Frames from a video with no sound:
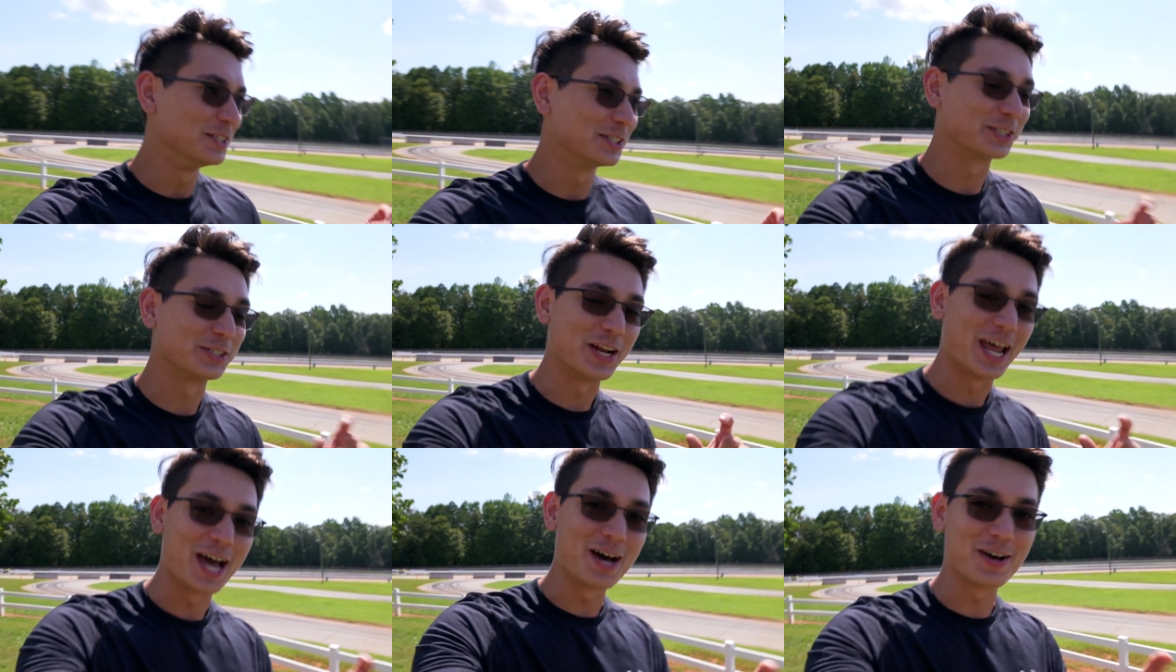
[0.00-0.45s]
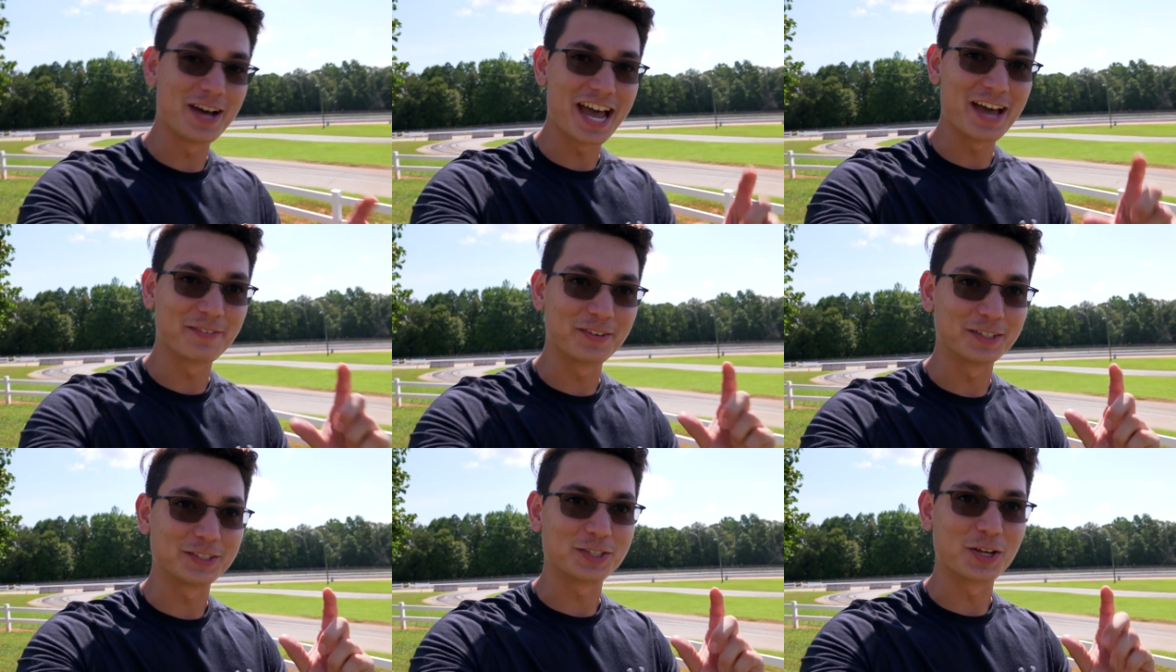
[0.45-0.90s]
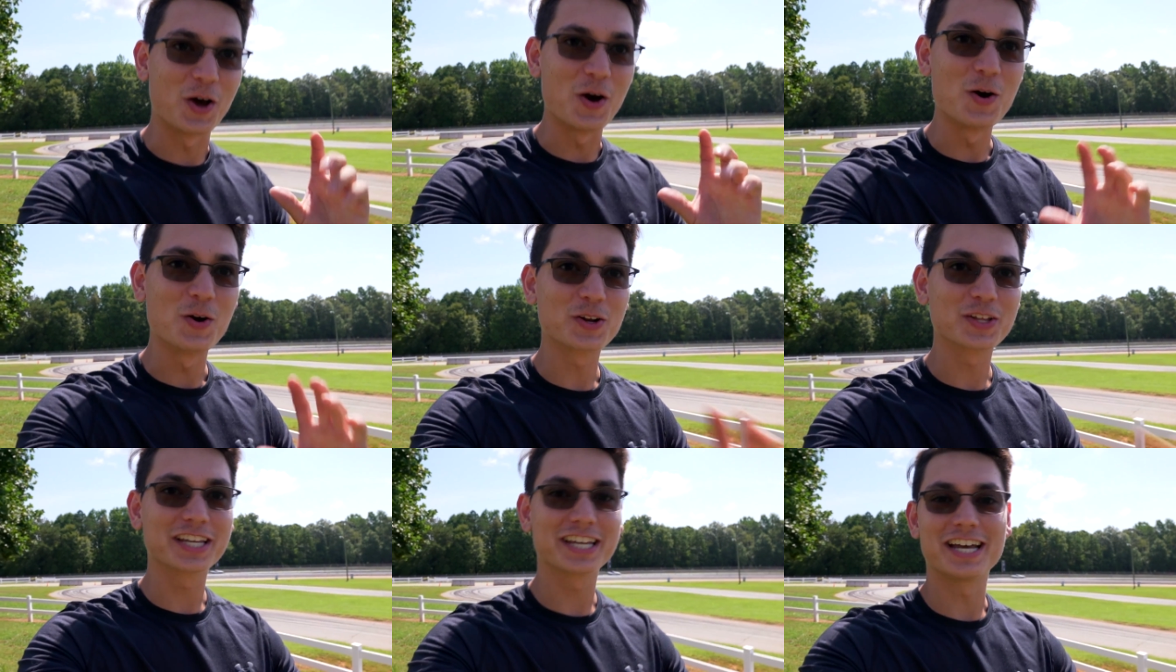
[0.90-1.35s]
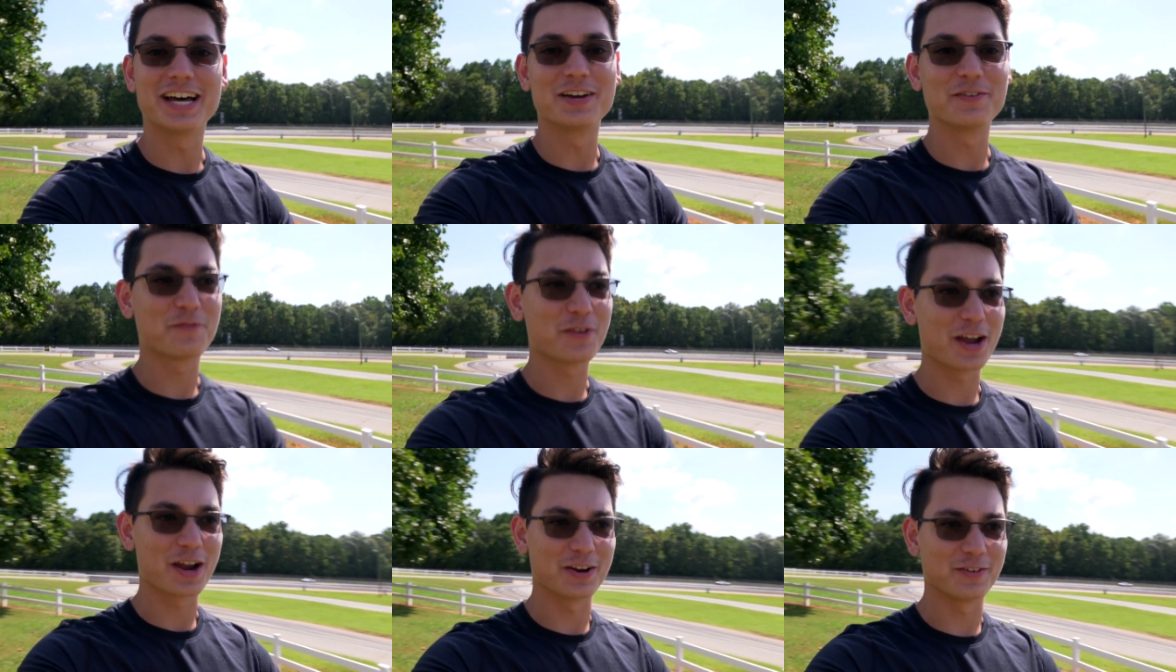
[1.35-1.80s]
So now I have a totally
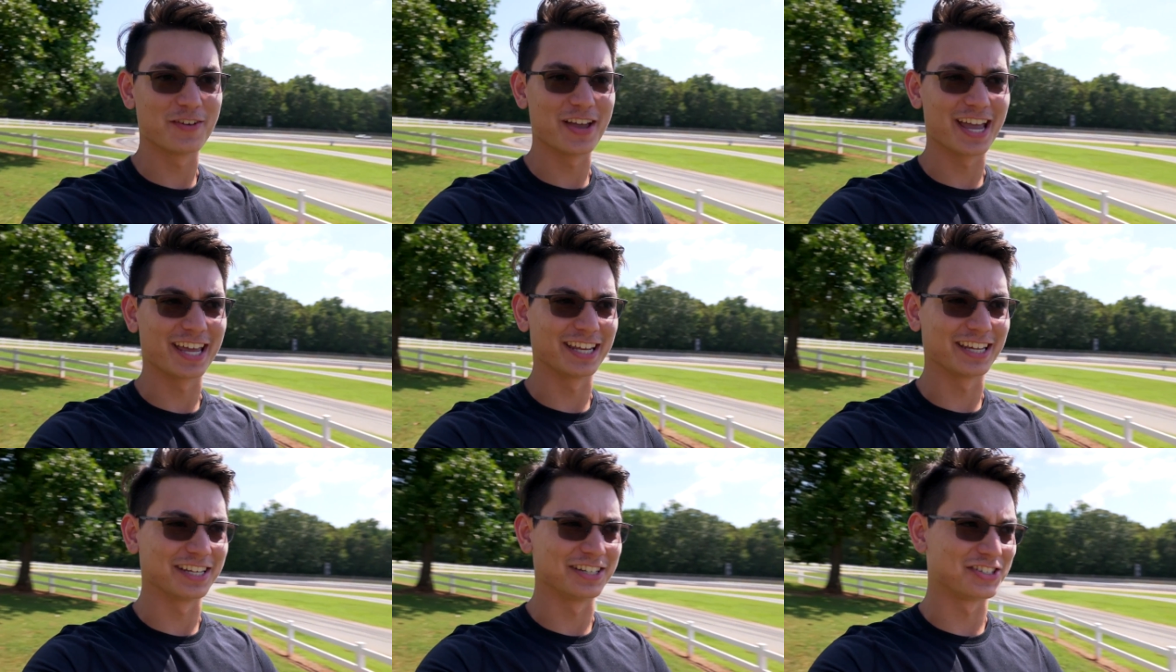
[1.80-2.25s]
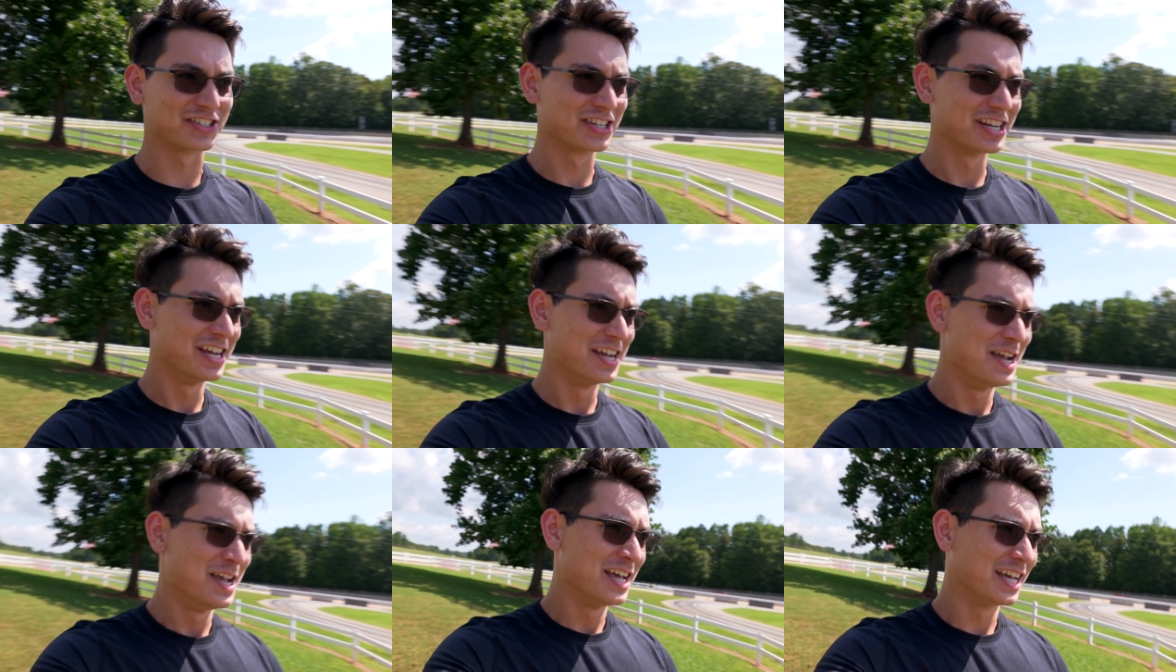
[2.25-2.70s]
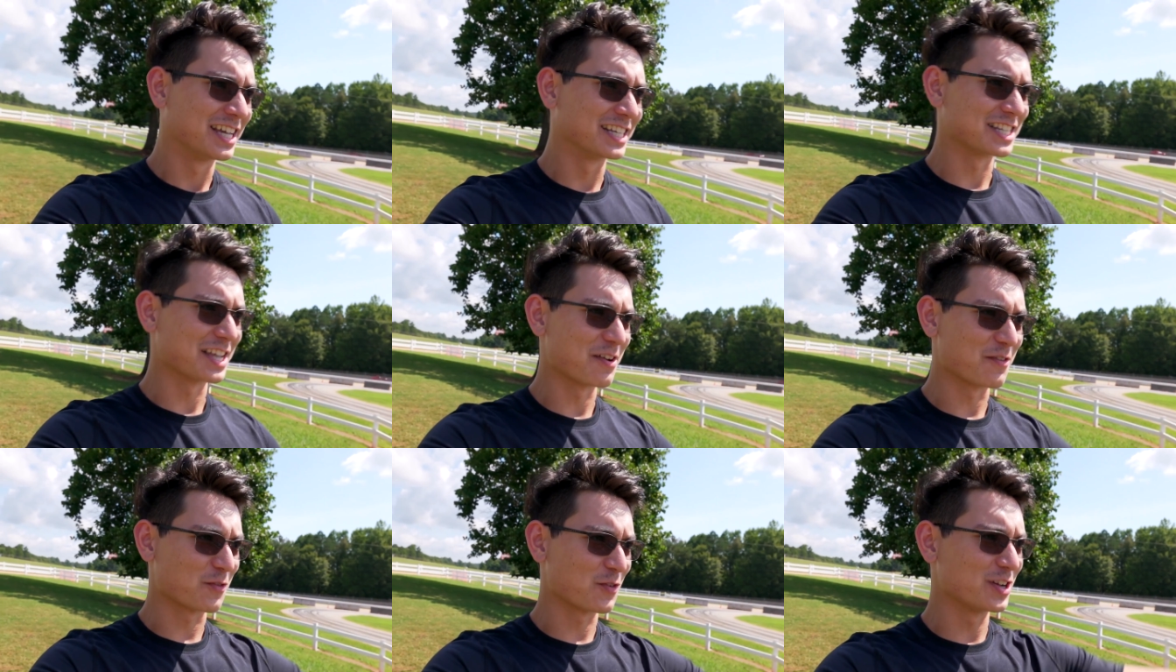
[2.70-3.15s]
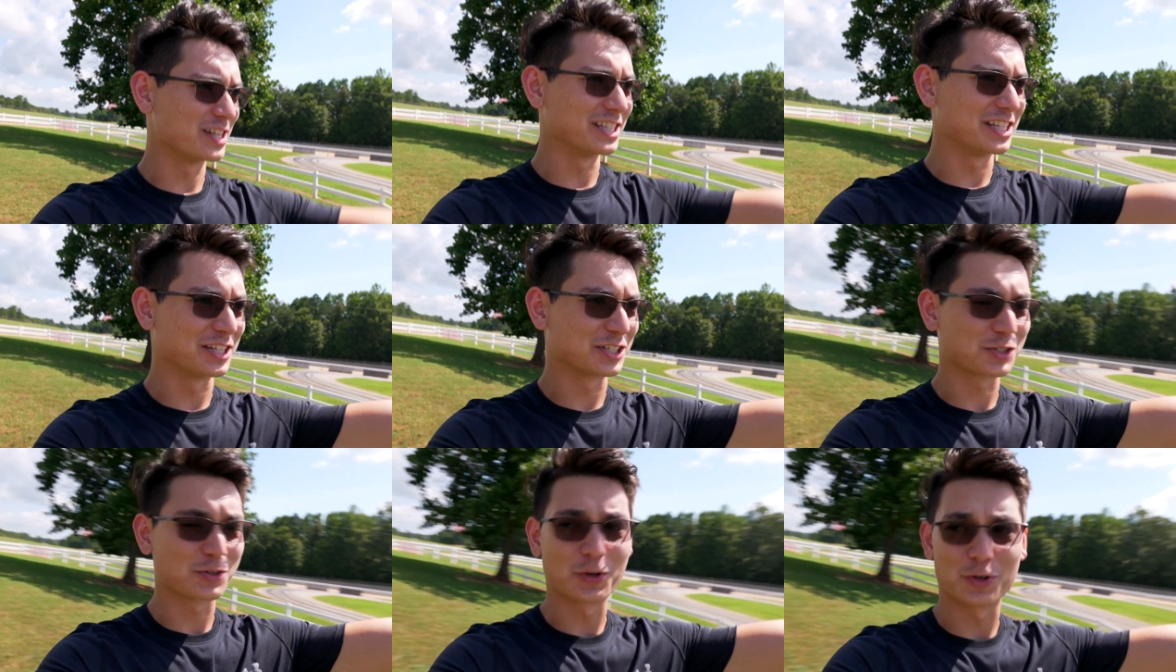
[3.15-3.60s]
unfair advantage, because I've ridden
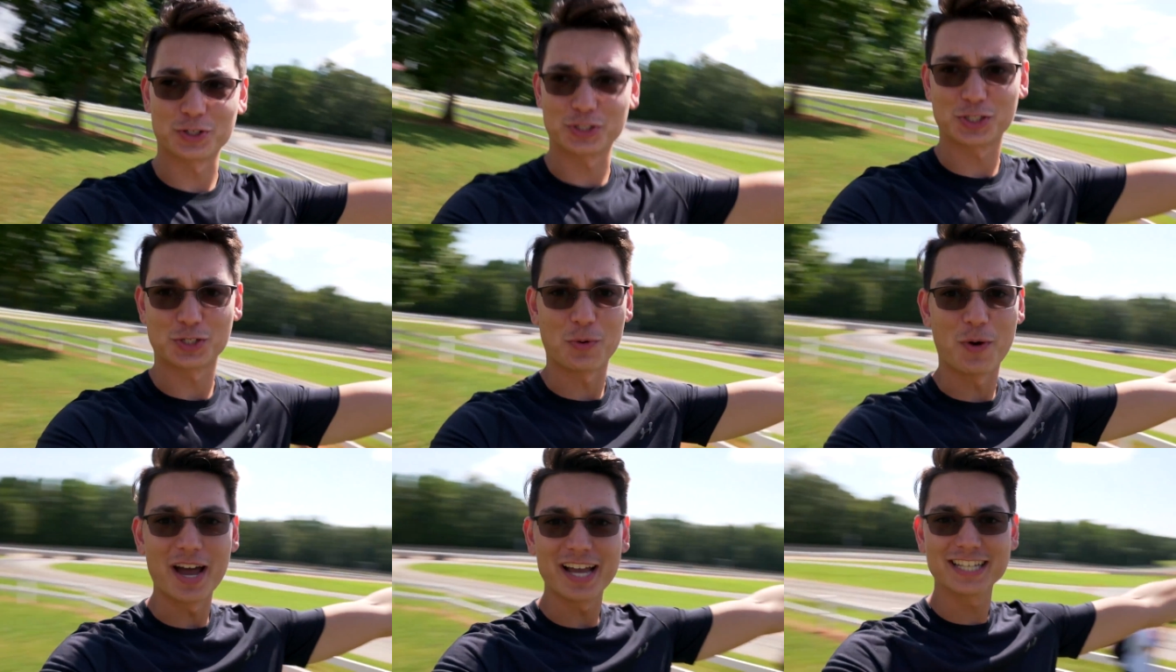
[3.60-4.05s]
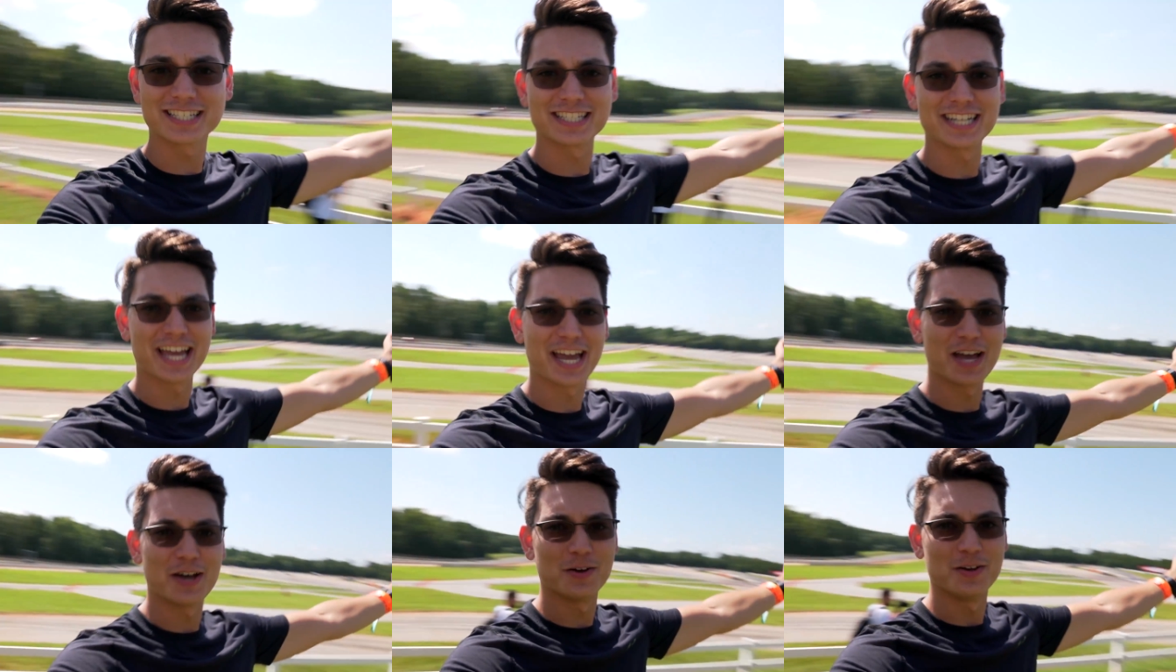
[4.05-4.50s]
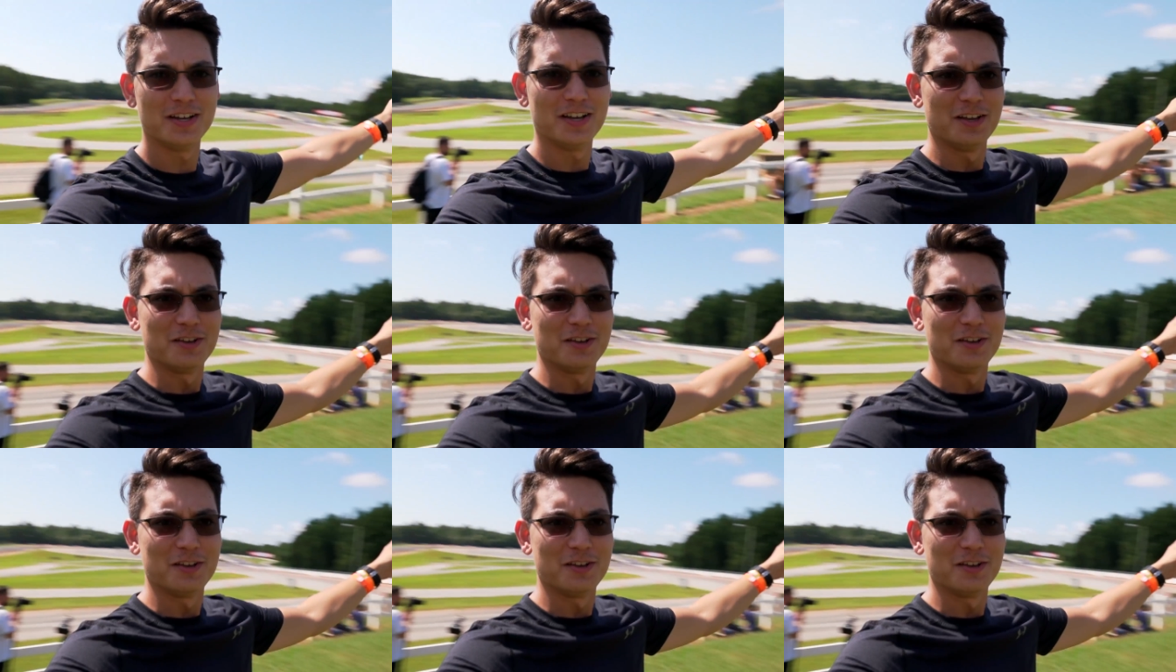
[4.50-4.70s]
this course twice now.